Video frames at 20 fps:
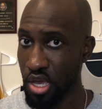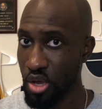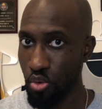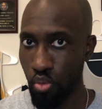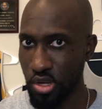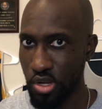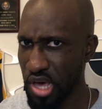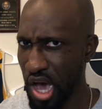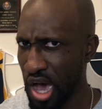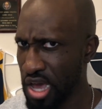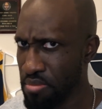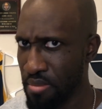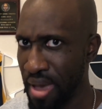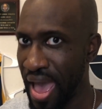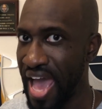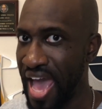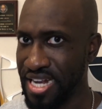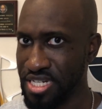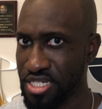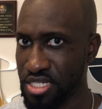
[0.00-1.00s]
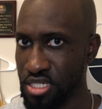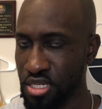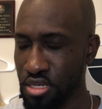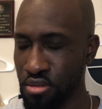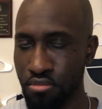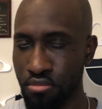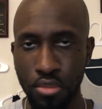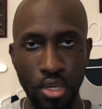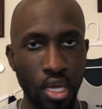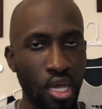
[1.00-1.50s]
was unmatched.
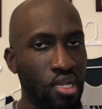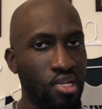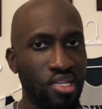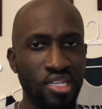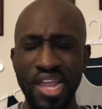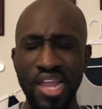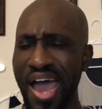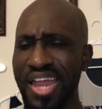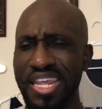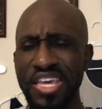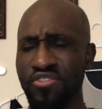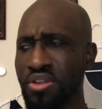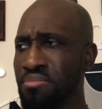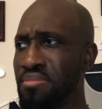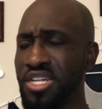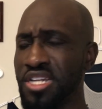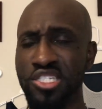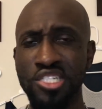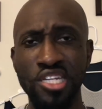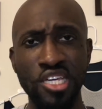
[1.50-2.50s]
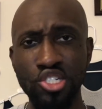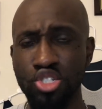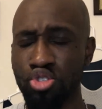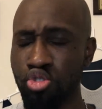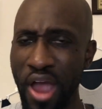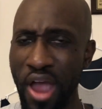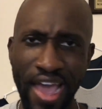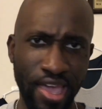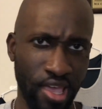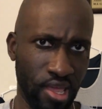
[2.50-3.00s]
Not even mentioning track